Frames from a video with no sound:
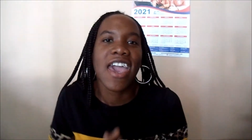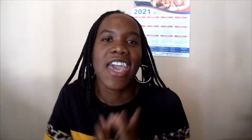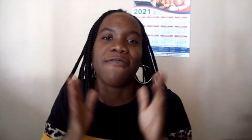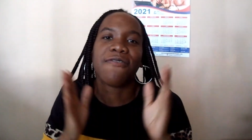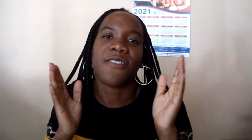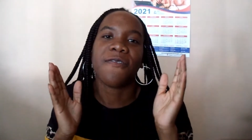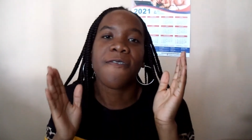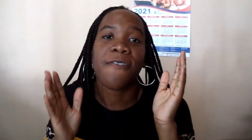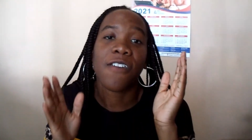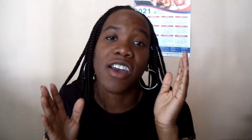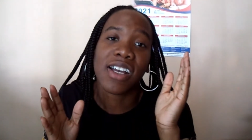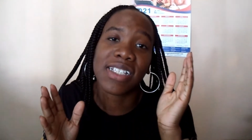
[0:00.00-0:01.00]
If the
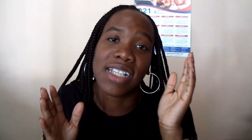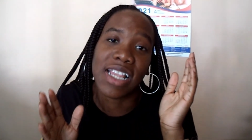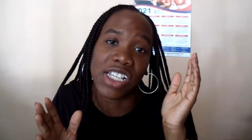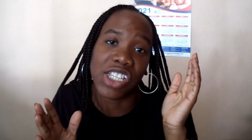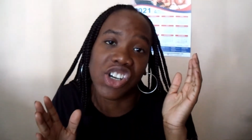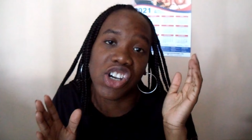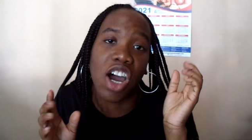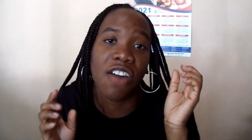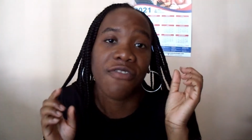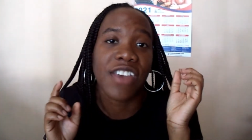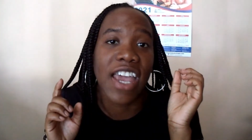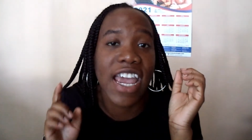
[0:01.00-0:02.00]
first letter
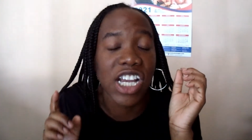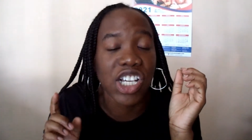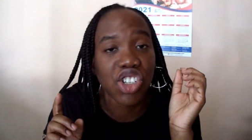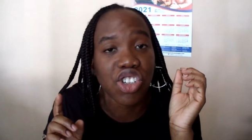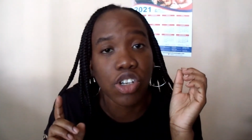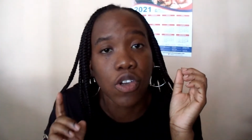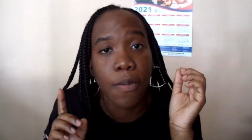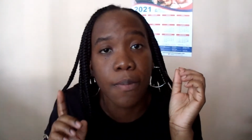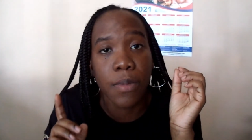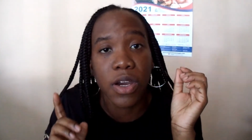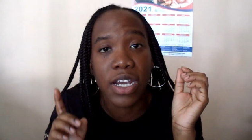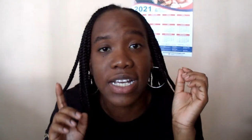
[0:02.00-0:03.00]
of the entry
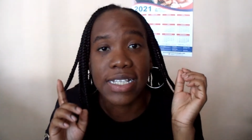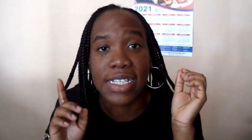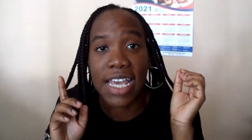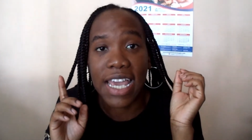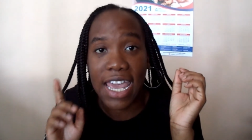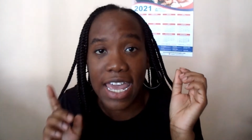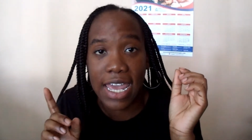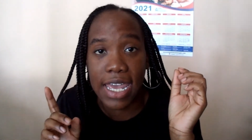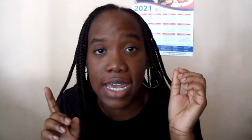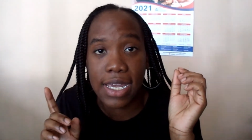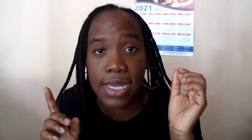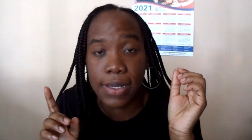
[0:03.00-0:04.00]
number is A,